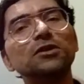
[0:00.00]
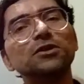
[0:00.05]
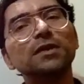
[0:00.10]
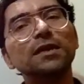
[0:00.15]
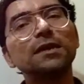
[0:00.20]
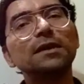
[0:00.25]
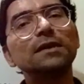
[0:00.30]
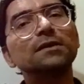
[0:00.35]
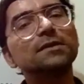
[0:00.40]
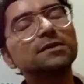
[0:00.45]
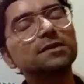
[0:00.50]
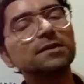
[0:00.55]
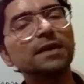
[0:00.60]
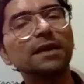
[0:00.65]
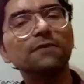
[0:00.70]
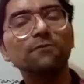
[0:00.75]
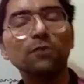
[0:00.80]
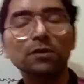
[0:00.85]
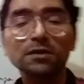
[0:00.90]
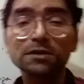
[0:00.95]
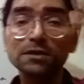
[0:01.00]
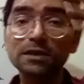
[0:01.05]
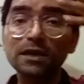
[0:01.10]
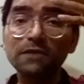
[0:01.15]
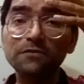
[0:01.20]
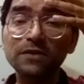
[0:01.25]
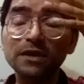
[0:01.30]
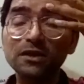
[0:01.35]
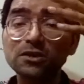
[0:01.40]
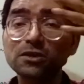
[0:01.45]
shall understand what is the
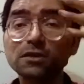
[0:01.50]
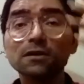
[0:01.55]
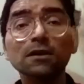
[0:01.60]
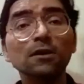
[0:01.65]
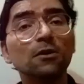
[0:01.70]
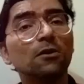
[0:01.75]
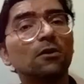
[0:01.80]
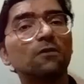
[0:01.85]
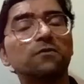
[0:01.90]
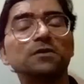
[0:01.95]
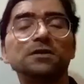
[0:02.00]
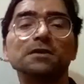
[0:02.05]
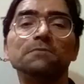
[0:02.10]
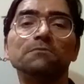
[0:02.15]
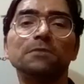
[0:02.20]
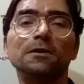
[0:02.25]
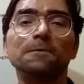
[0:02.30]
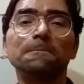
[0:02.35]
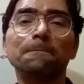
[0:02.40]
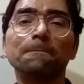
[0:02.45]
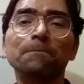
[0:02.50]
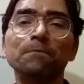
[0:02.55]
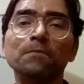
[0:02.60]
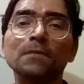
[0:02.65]
definition of a symbol.